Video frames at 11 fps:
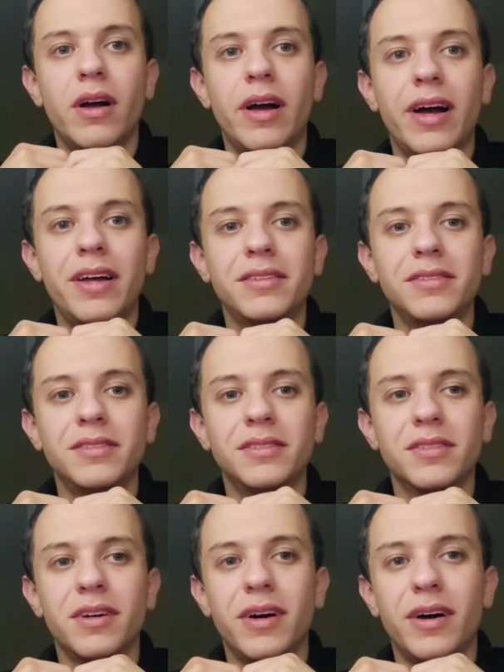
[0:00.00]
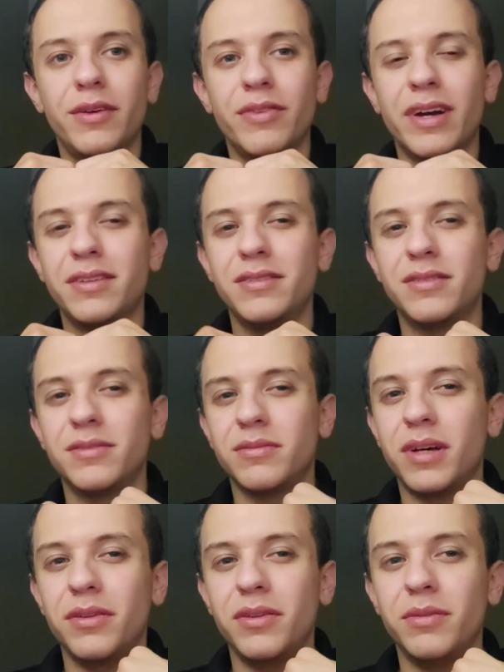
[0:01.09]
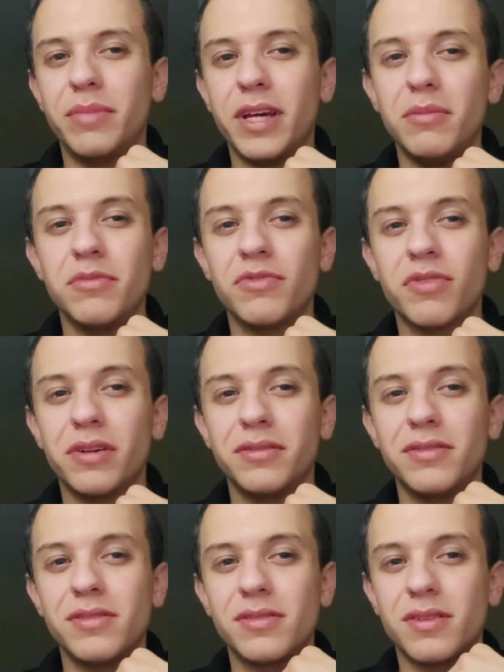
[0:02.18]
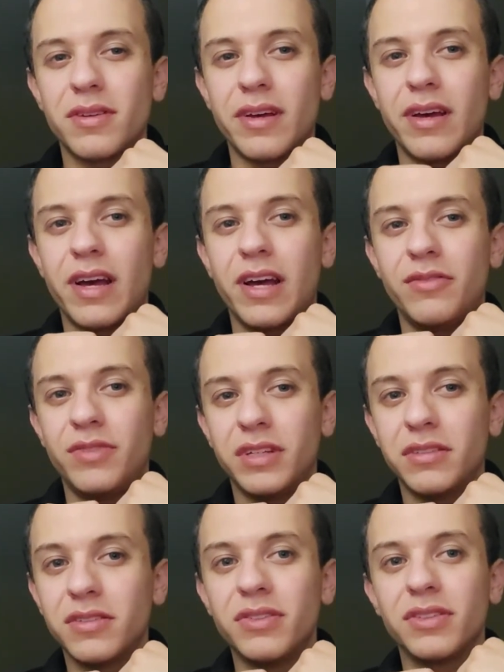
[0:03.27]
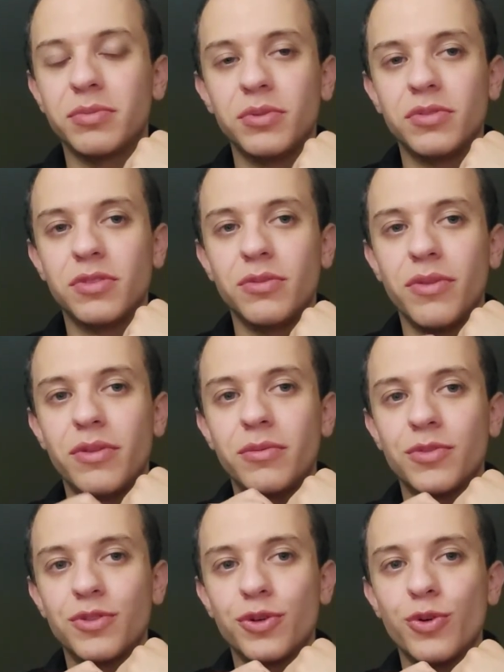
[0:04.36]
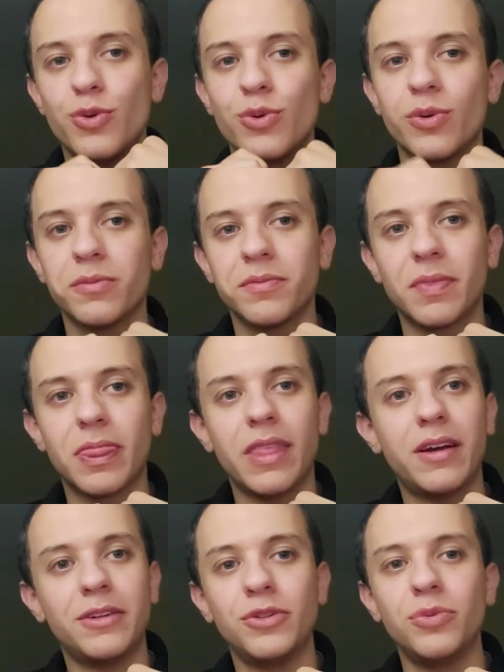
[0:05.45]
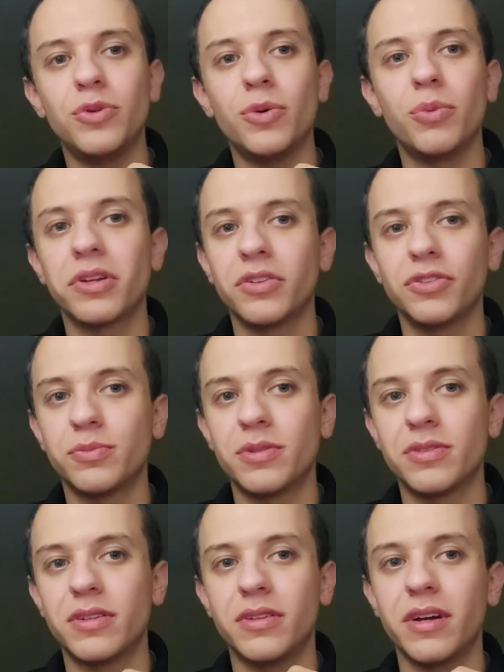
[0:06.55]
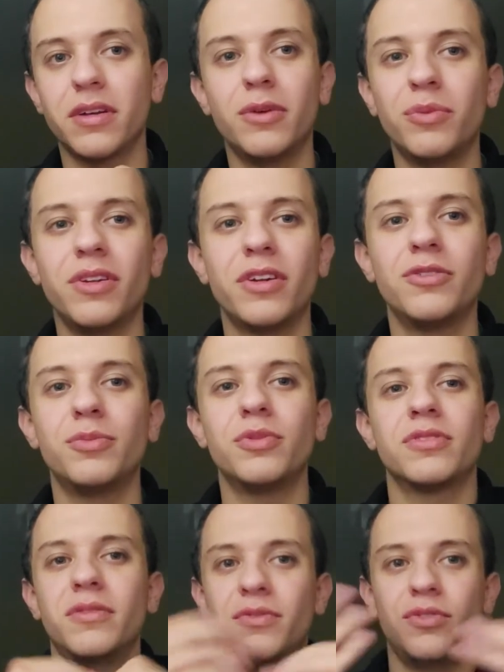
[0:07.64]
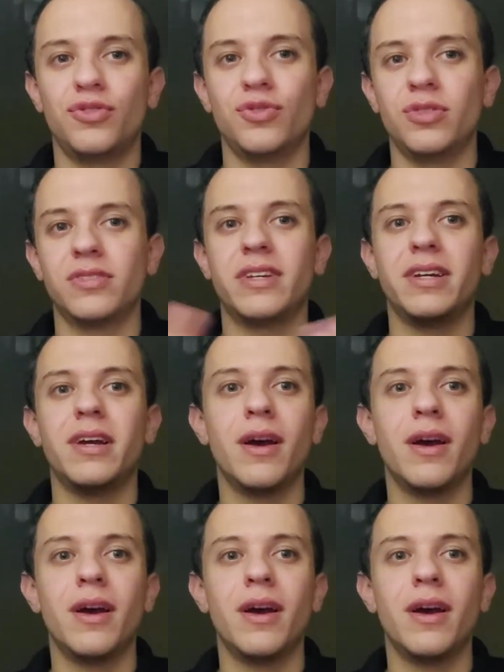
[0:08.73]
And I've had other BAME friends have negative experiences with them, so I don't know 100%. I can't 100% for sure say